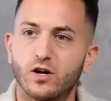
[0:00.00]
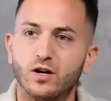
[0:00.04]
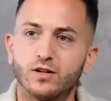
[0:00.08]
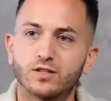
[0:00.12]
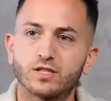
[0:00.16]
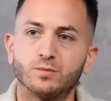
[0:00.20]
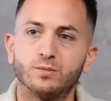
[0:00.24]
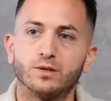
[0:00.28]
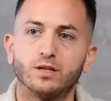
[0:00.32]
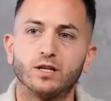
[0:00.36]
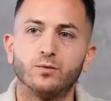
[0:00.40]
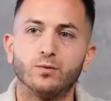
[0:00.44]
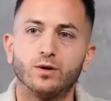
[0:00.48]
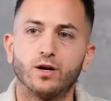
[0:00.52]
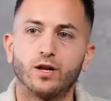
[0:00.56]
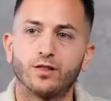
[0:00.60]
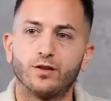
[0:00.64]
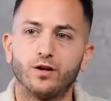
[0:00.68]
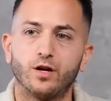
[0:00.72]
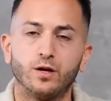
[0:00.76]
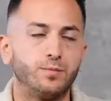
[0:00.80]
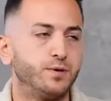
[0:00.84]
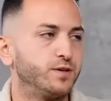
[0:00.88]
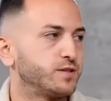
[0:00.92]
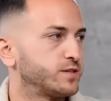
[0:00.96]
ultimately what a
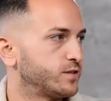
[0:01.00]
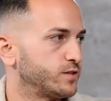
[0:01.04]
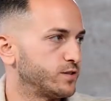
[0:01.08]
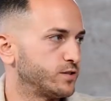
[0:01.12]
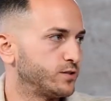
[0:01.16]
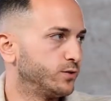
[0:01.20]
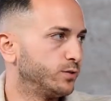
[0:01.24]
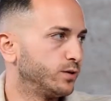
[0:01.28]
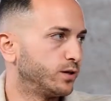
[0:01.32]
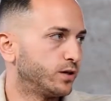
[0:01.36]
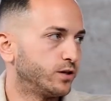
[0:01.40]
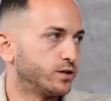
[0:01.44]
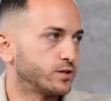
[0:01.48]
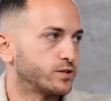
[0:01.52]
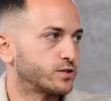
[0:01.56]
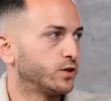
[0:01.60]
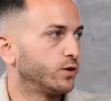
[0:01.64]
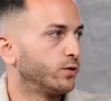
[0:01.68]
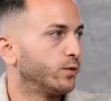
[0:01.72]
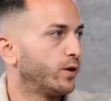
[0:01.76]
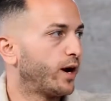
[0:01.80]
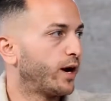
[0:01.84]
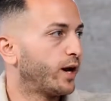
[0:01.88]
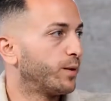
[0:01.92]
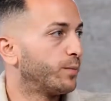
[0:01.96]
therapist is doing. You're so
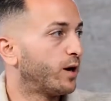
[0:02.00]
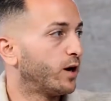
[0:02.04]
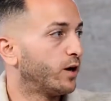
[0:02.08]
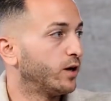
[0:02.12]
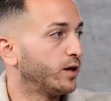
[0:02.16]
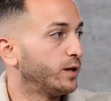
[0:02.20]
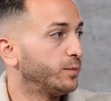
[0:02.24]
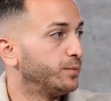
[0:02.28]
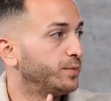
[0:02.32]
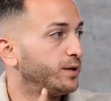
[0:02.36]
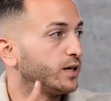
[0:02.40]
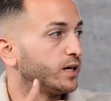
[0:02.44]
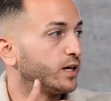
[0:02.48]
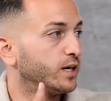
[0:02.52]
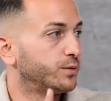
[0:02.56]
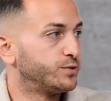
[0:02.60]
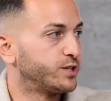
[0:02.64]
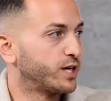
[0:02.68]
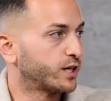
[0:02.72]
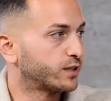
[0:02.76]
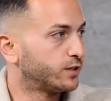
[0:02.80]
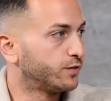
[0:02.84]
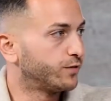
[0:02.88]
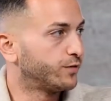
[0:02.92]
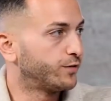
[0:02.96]
right about it being an
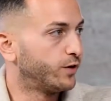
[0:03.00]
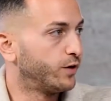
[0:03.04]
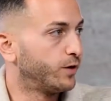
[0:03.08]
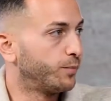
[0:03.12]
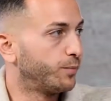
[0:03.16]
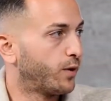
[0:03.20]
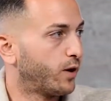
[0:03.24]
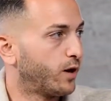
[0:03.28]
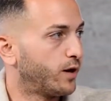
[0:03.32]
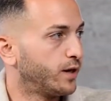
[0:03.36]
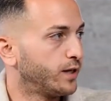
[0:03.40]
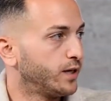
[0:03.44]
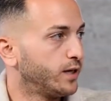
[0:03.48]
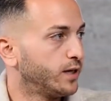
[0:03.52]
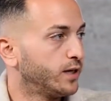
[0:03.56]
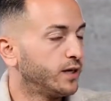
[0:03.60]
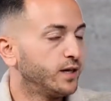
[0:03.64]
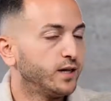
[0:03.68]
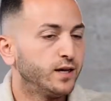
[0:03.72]
objective third party.